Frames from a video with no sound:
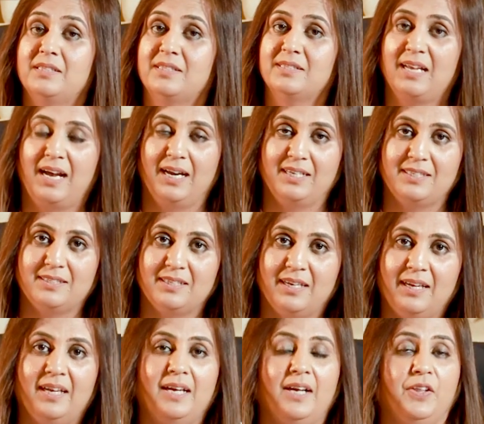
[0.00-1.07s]
insight,
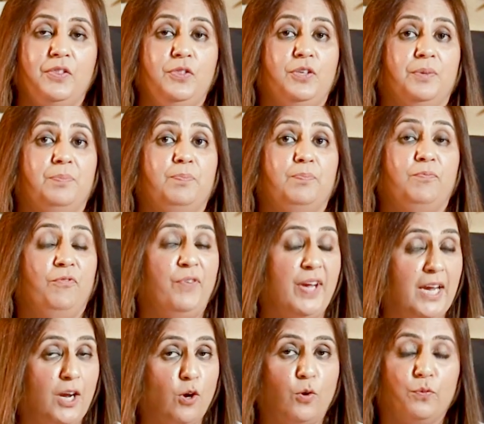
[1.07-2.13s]
the
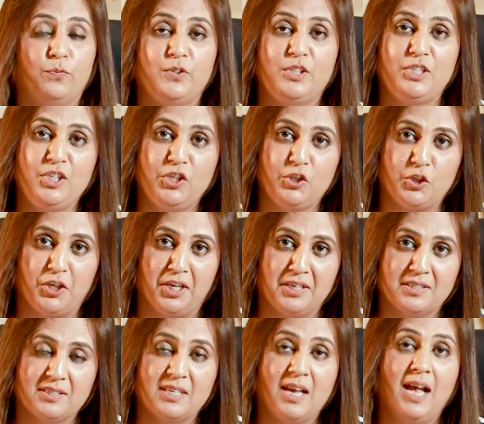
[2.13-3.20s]
way of
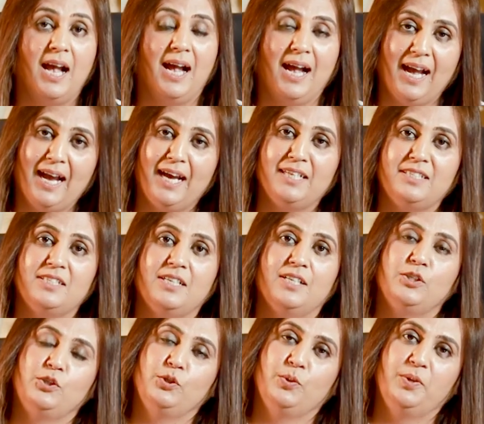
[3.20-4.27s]
teachings and
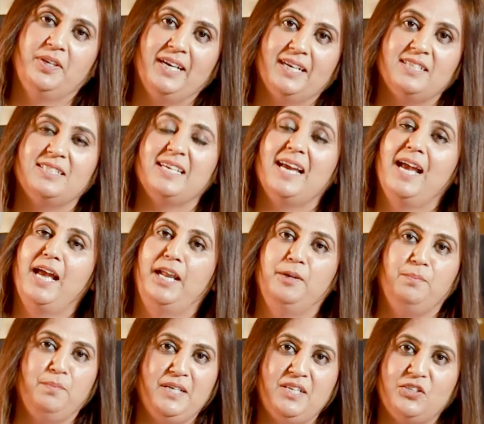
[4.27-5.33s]
to get
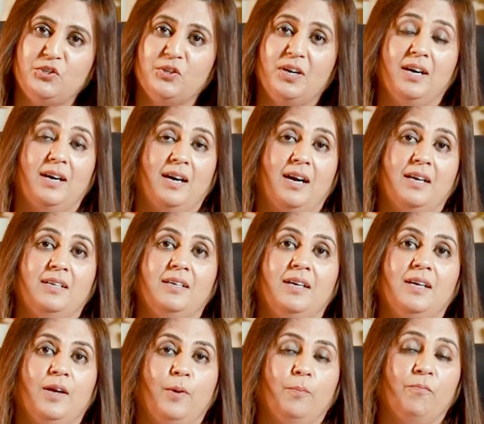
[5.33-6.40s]
and meet our
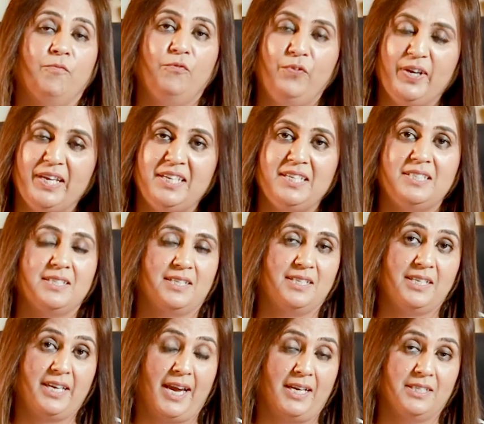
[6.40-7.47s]
very
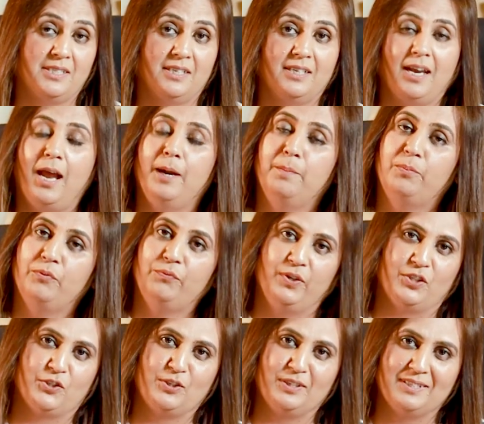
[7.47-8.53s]
dedicated and
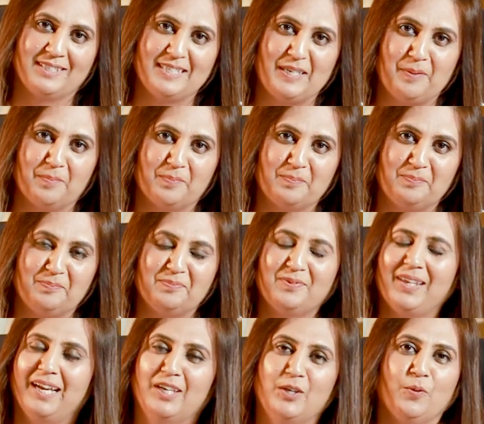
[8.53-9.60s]
professional team.
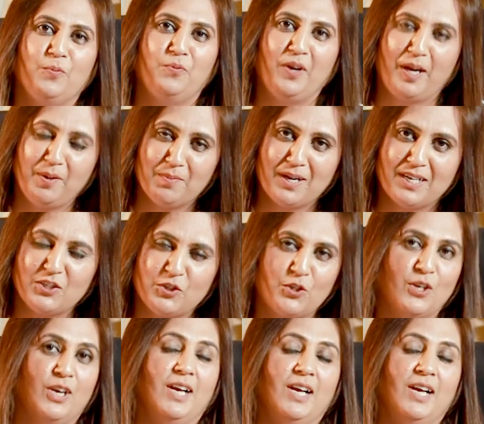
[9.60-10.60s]
Thank you very much.